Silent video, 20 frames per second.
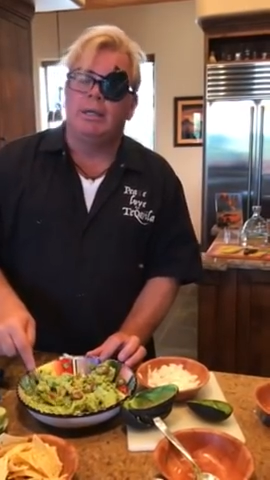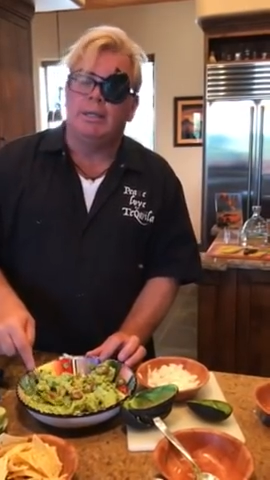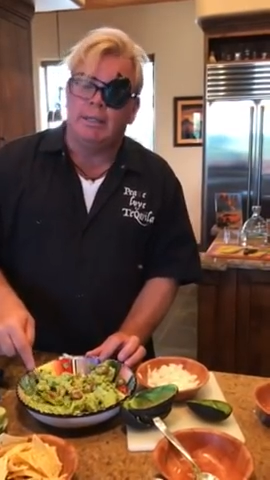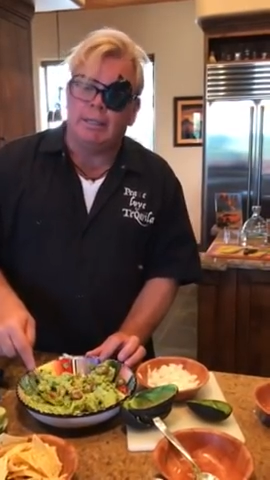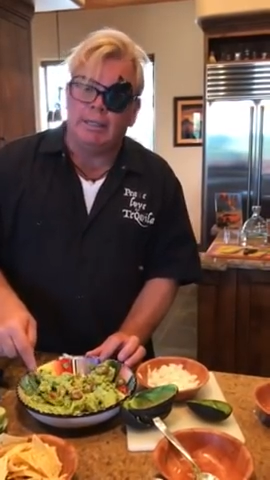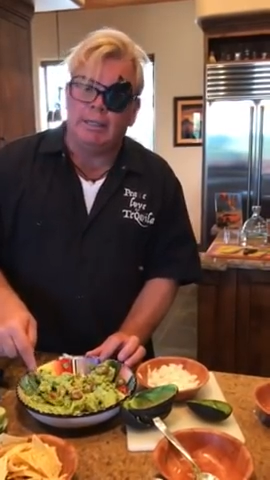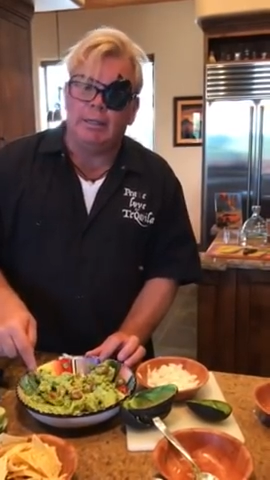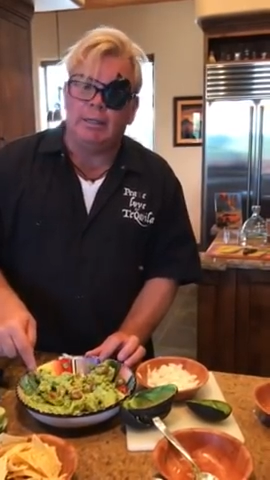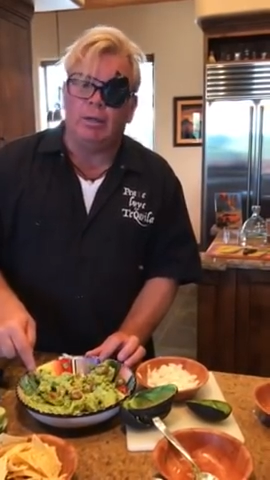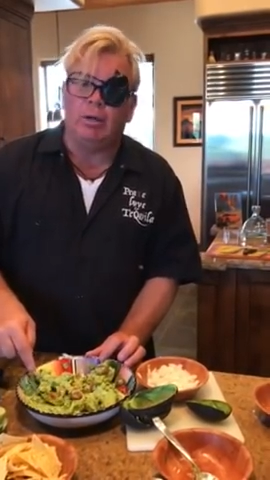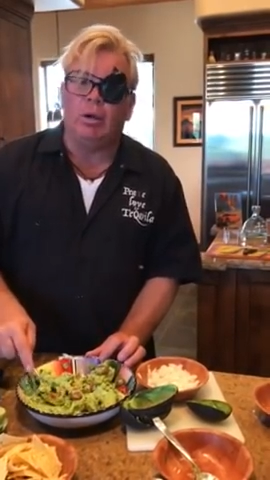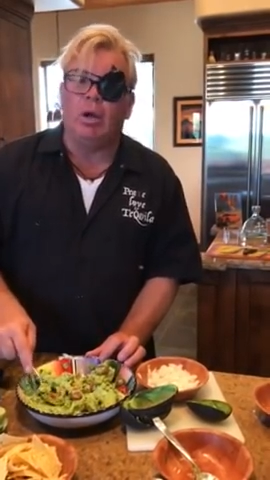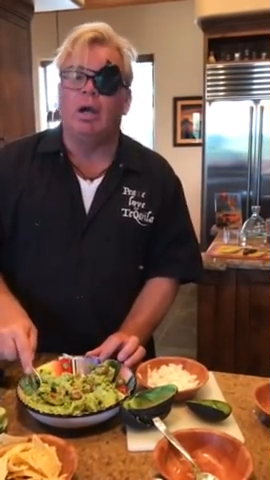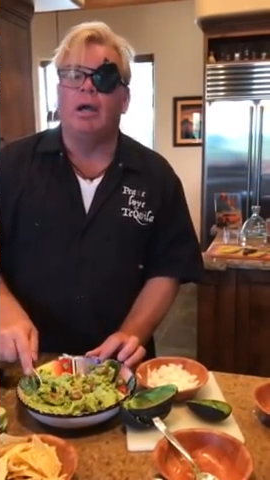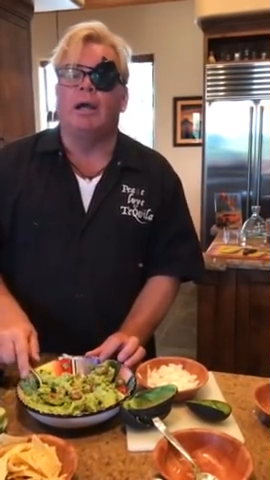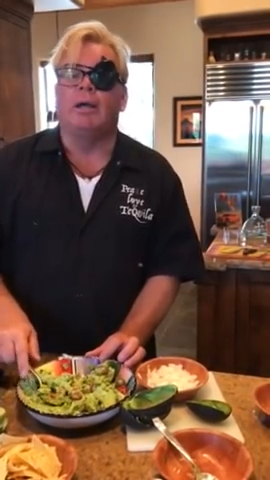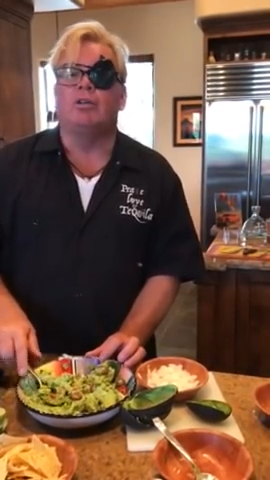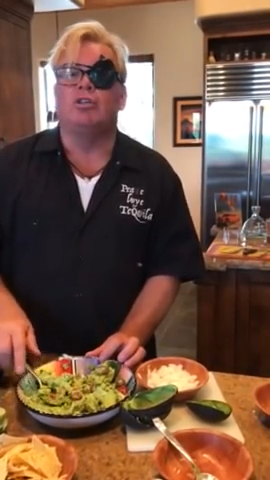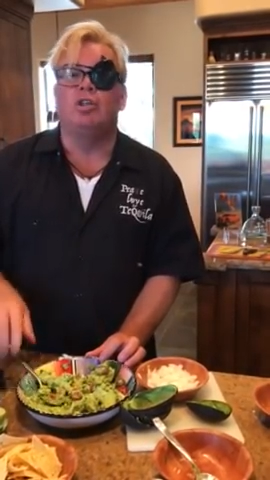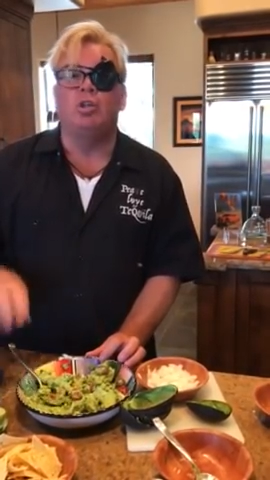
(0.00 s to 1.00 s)

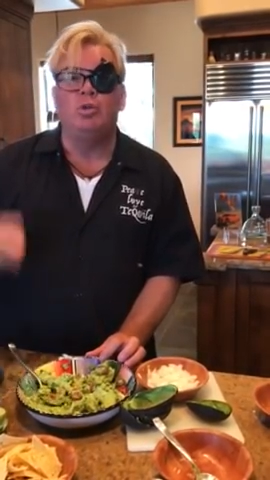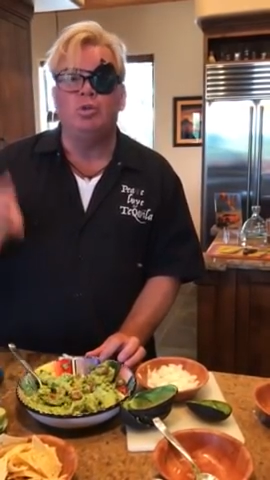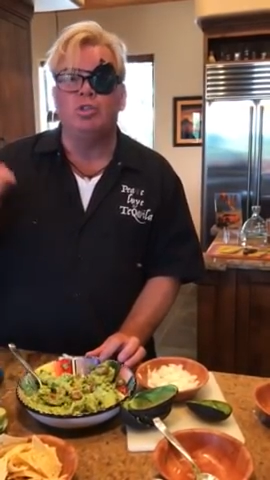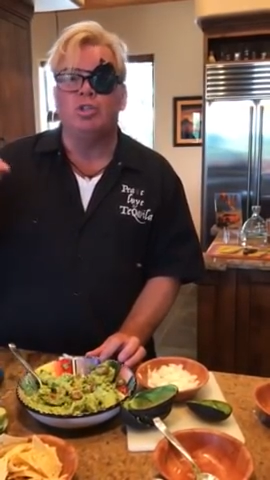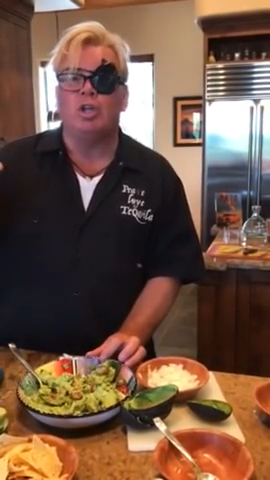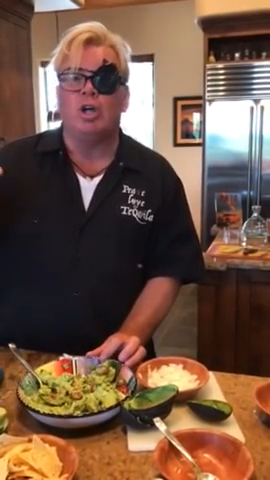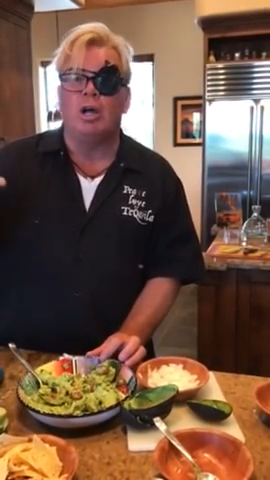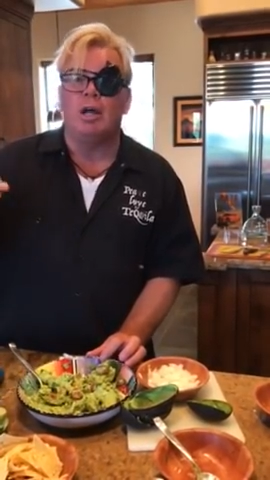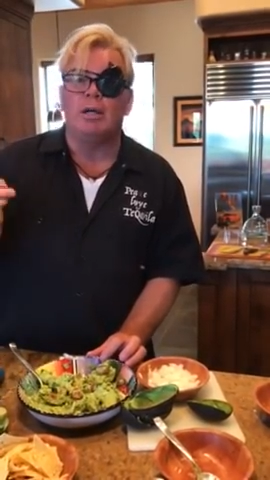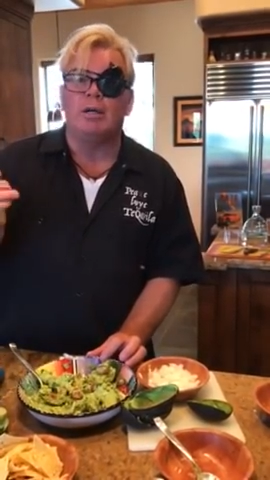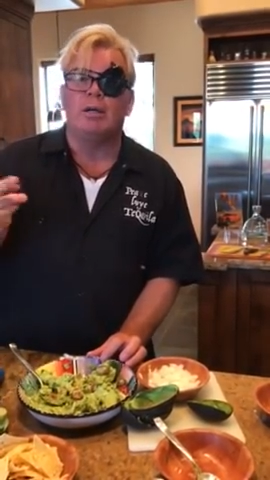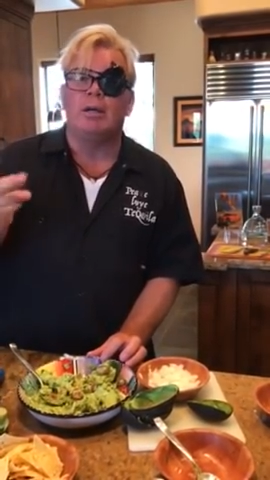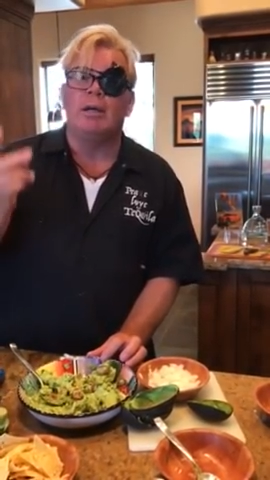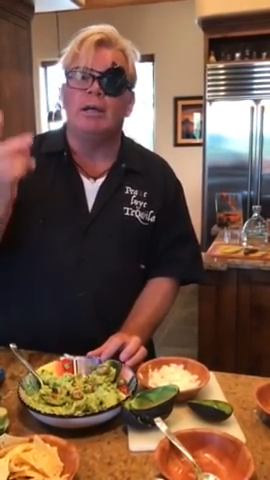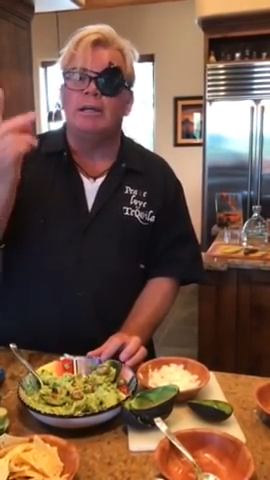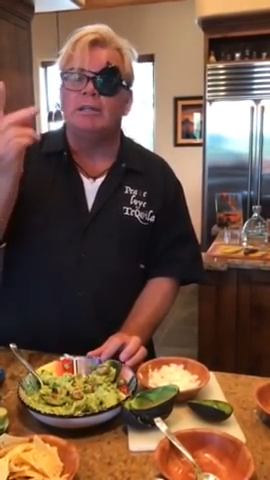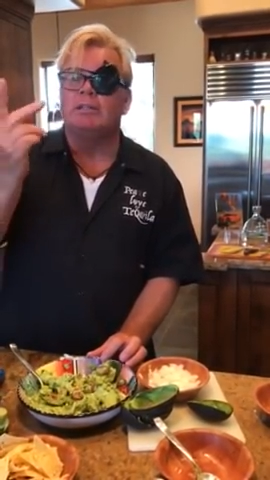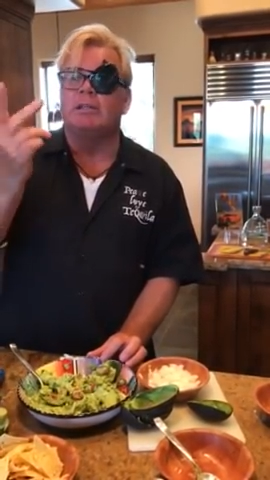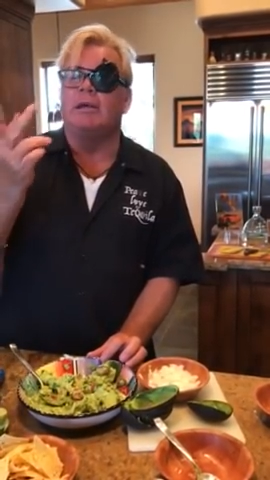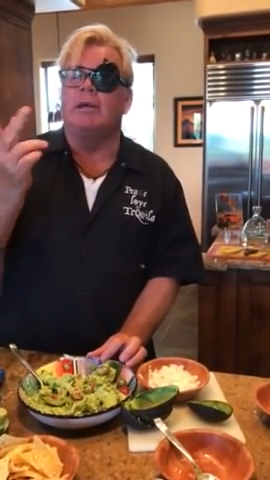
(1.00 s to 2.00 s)

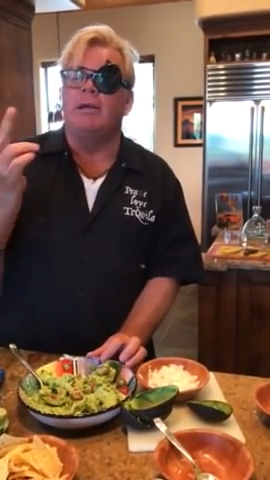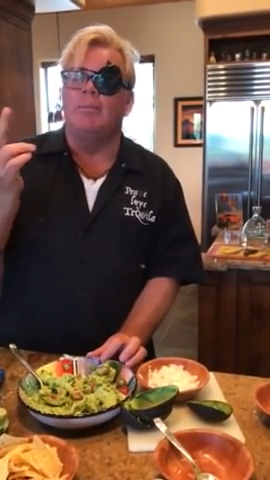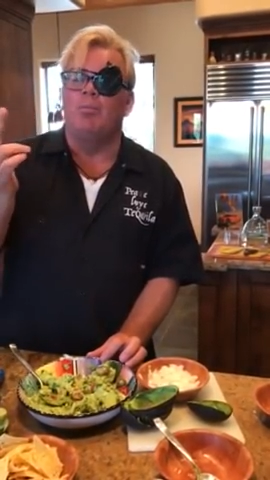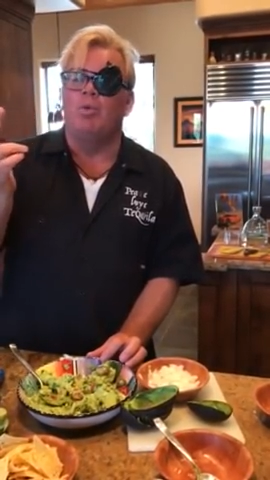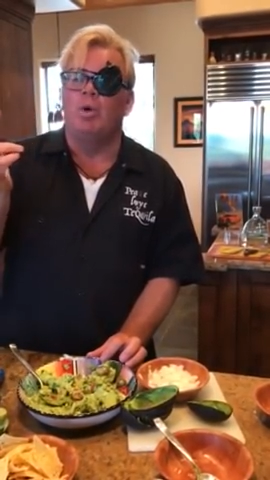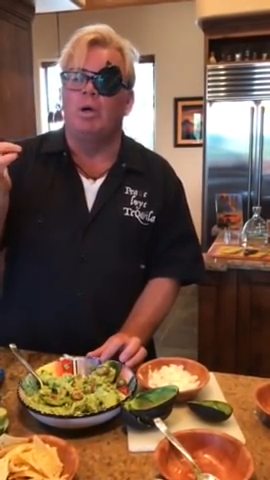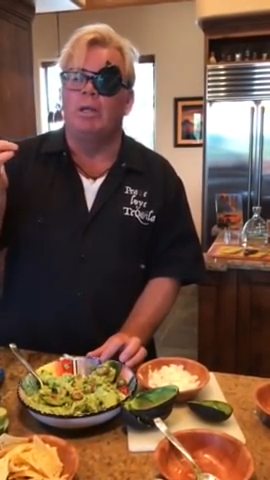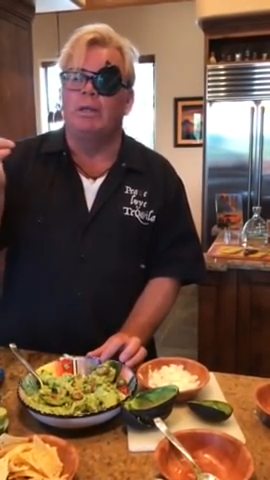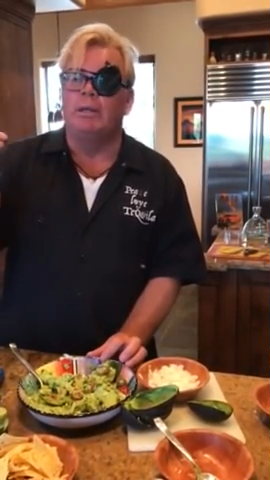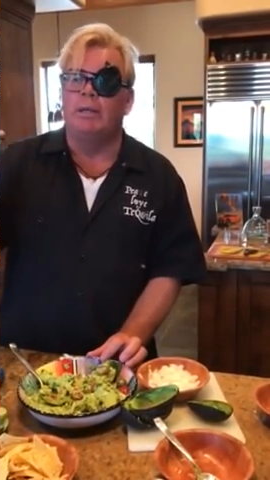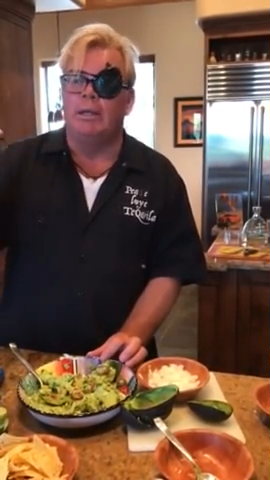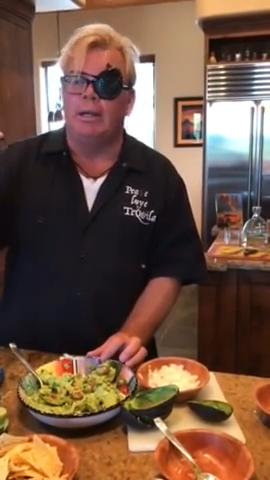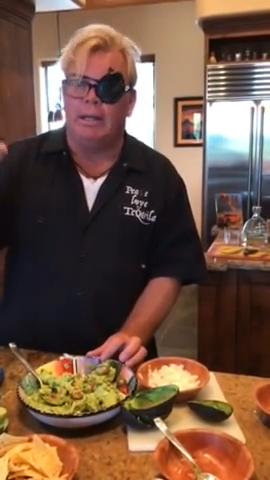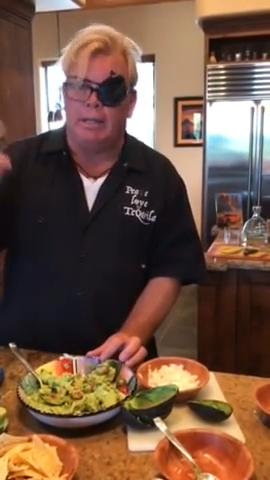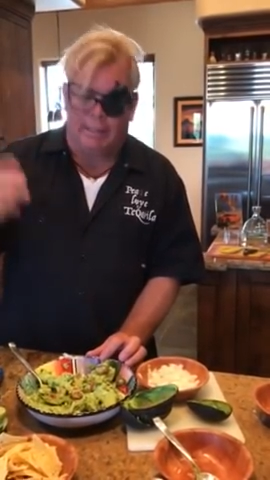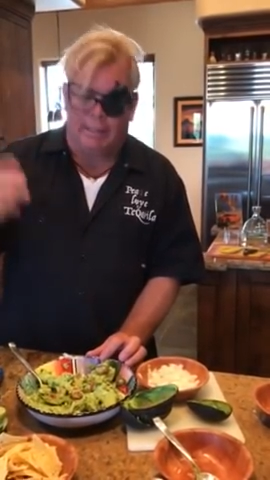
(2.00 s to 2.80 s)
sockeyes and one